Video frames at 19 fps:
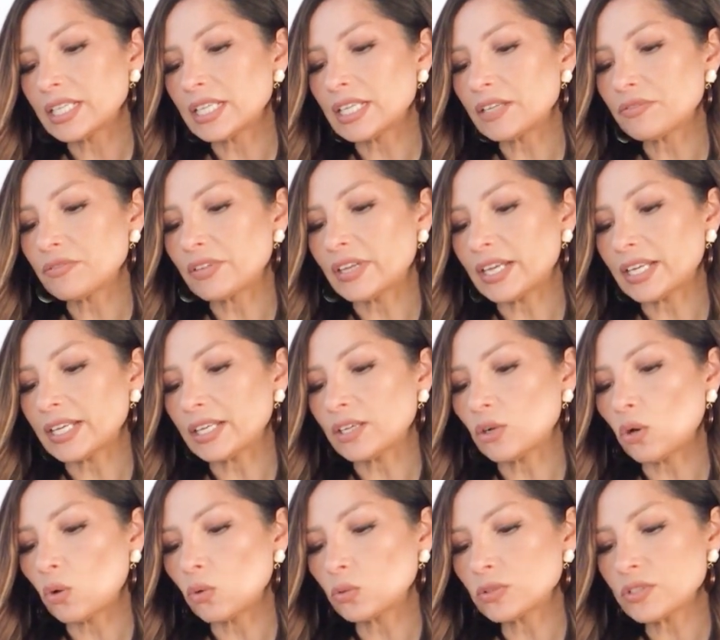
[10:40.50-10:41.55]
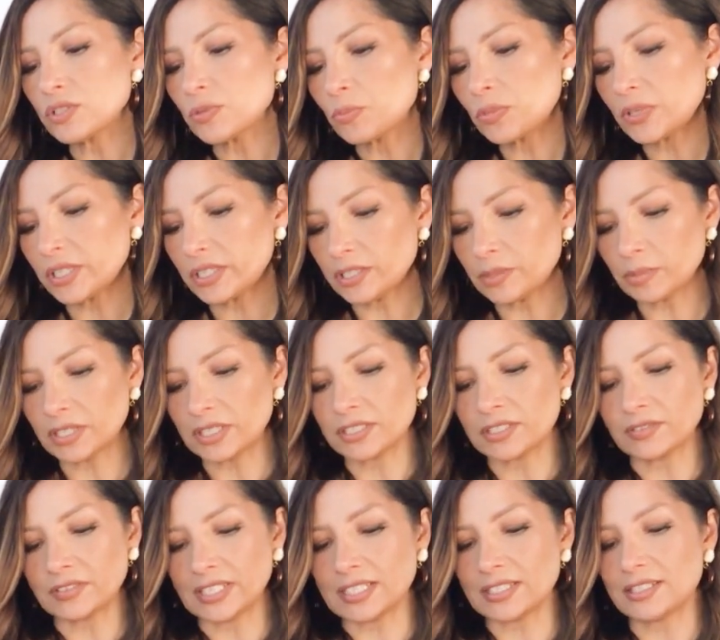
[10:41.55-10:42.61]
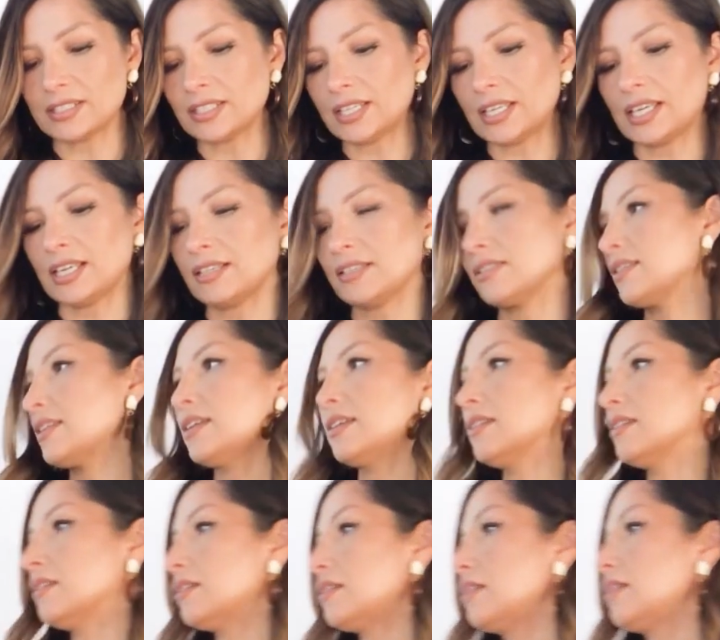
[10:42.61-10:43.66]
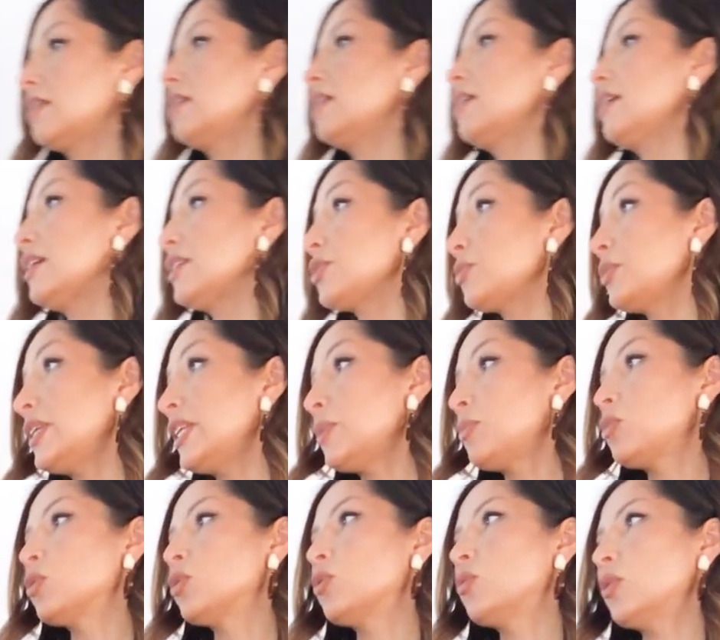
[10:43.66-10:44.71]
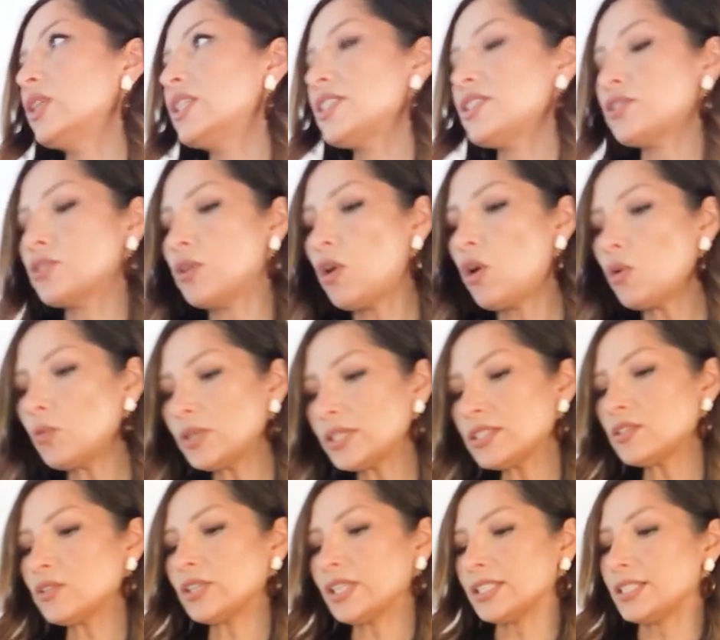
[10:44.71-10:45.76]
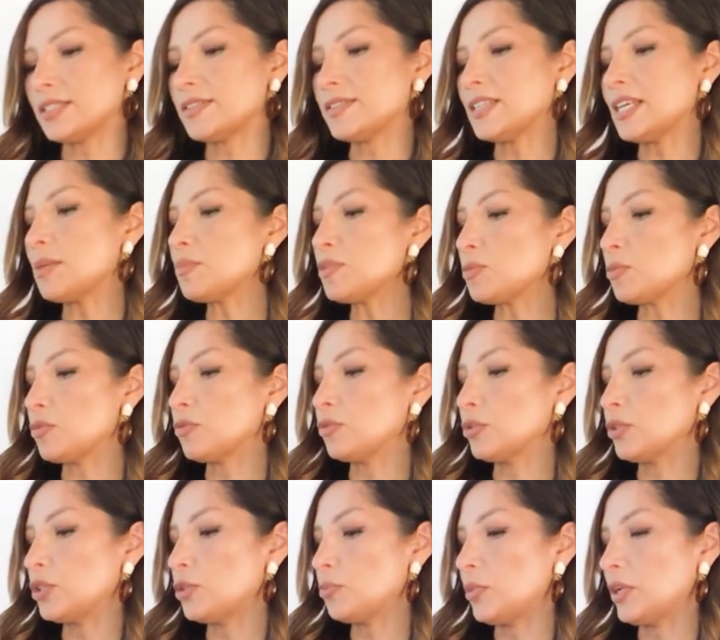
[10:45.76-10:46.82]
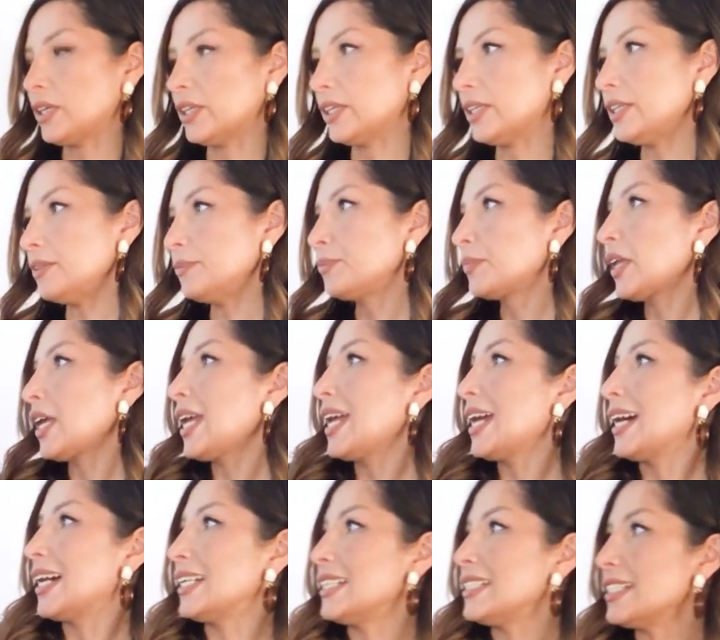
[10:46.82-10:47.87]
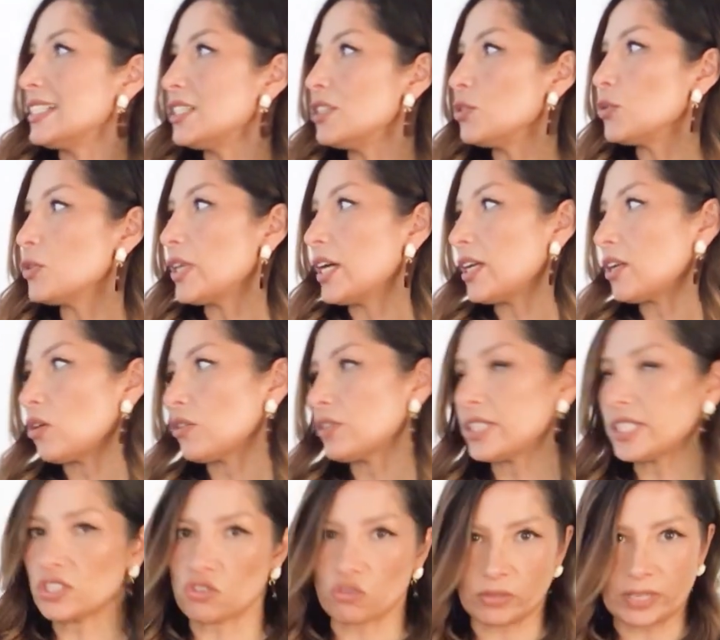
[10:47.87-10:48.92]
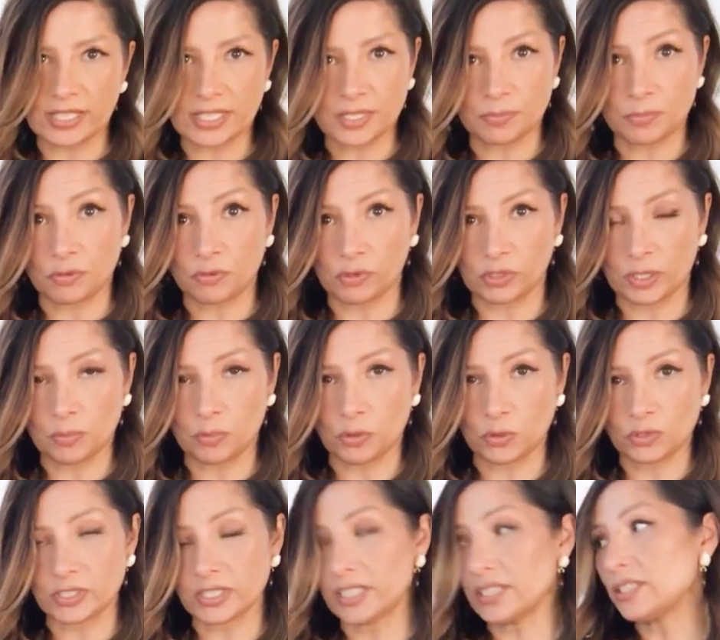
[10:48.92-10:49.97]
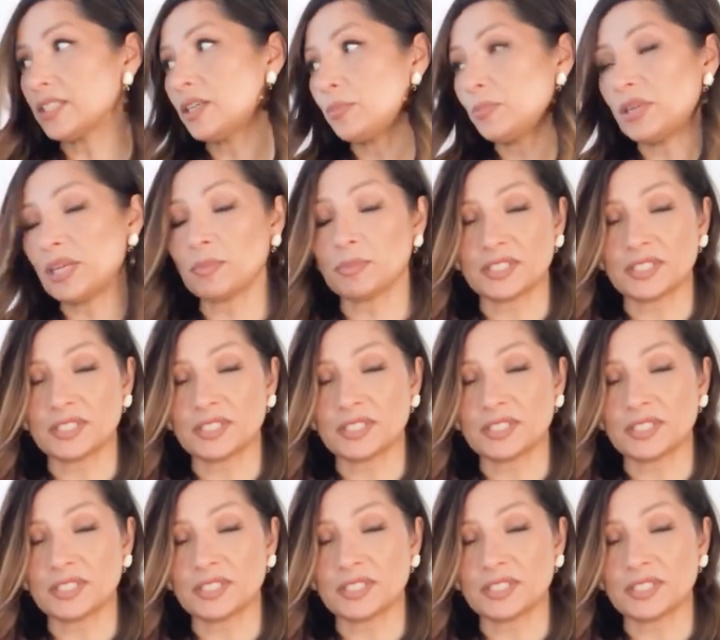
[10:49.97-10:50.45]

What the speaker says: if any holes appear, because if that's the case, then it's really poor quality. So always look at the seams before you buy. And I didn't do that on this dress before I bought it. A big